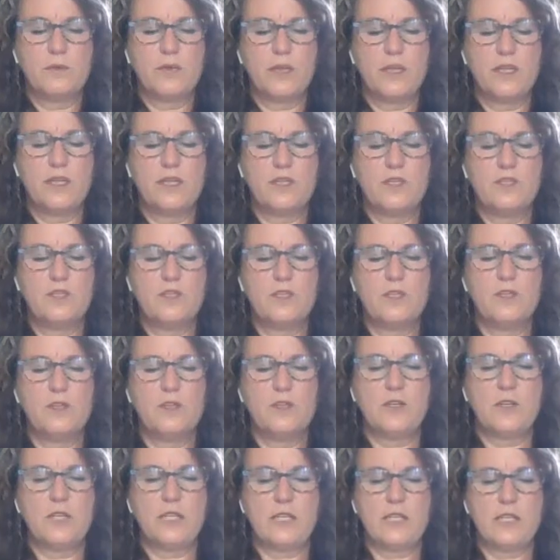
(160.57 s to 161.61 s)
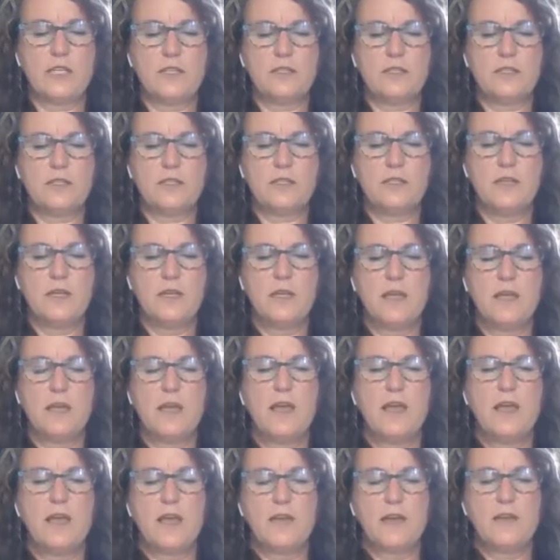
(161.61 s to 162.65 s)
and into your knees.
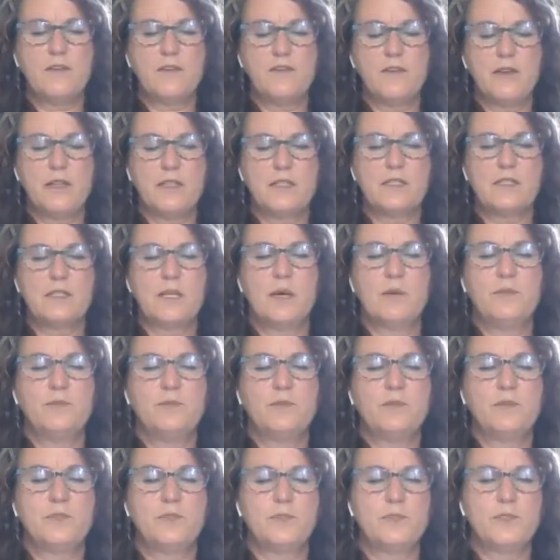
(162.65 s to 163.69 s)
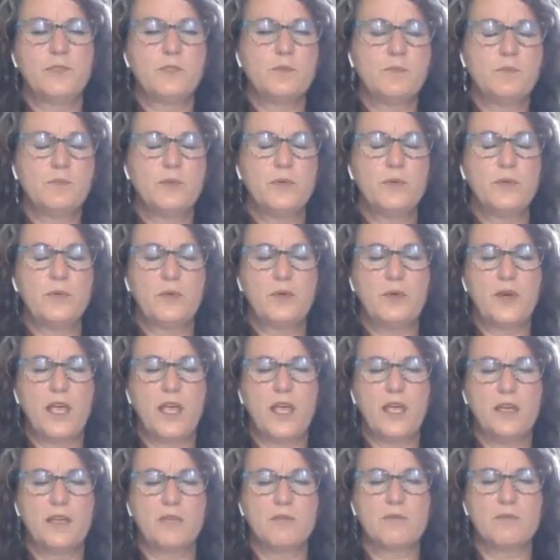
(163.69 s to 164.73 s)
And I find it's helpful to just put your
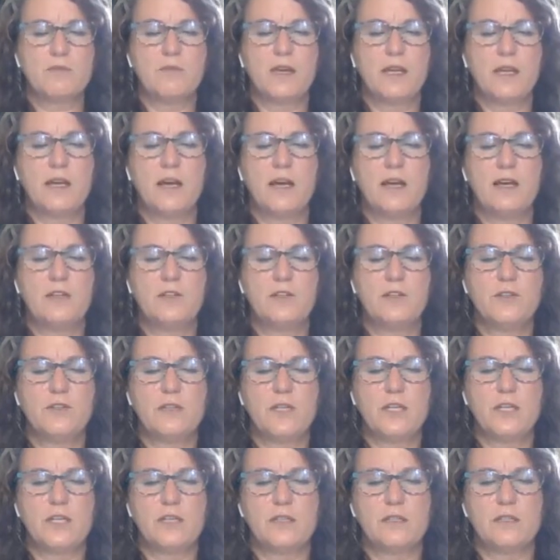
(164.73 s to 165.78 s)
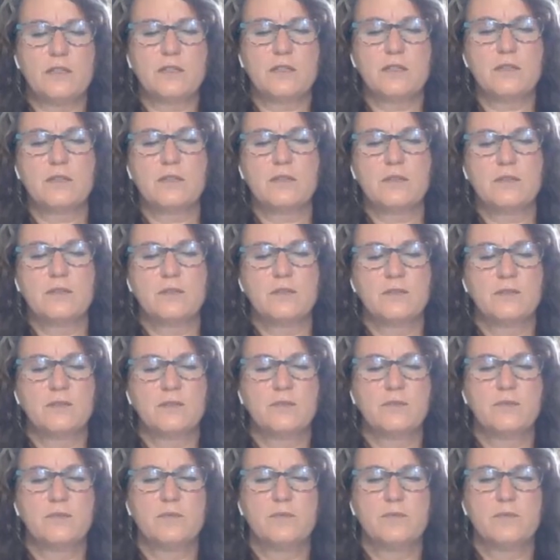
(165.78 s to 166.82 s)
hands right on your knees,
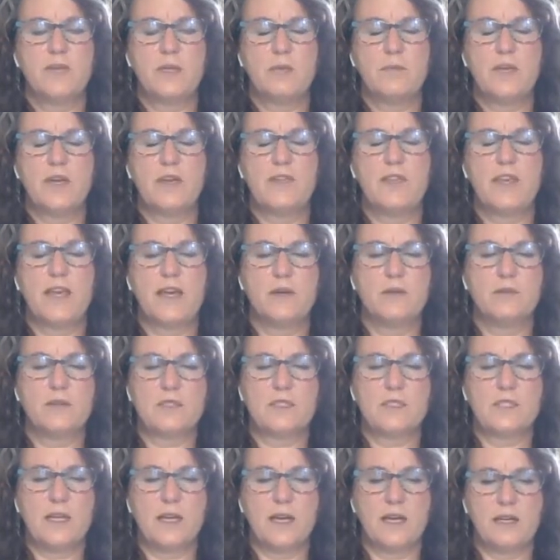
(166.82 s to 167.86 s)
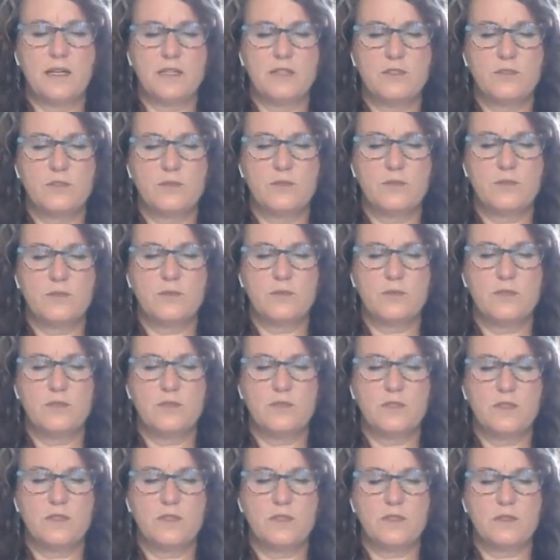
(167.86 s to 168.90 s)
maybe on the outsides, just sort
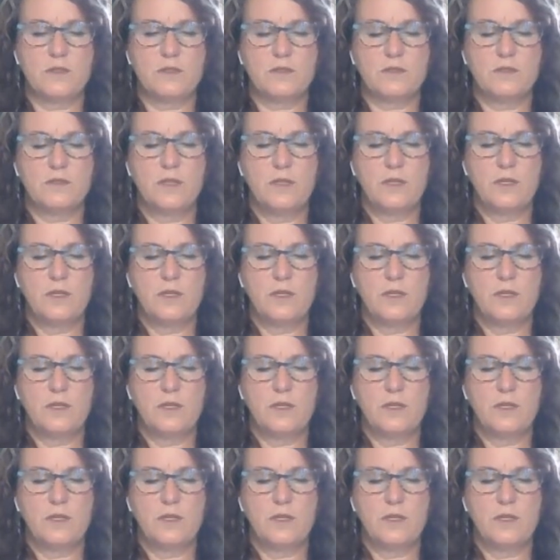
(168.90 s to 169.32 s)
of as a